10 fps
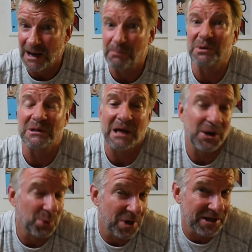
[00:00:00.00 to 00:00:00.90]
I put a
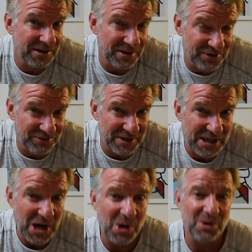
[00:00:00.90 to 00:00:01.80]
lot of work into this
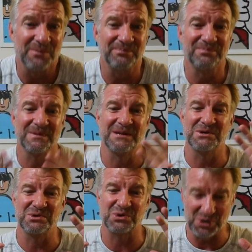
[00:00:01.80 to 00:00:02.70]
video
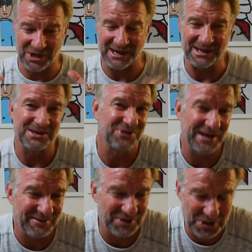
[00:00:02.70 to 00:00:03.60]
cooking, because
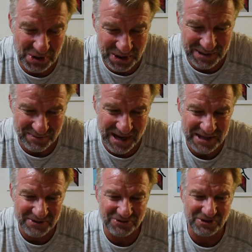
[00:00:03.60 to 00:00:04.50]
I never cook,
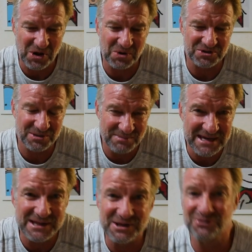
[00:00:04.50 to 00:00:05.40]
right? So to
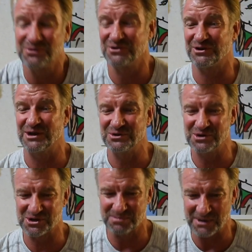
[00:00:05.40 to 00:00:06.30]
me, this was a
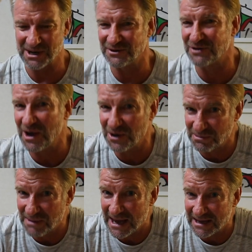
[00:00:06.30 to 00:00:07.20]
new experience, how
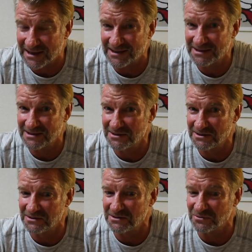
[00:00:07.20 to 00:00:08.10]
to make
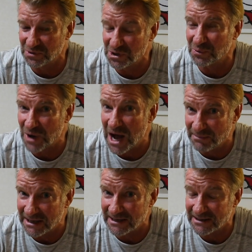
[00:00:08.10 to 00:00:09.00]
real
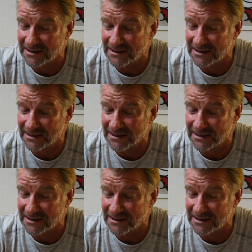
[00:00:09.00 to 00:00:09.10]
ramen.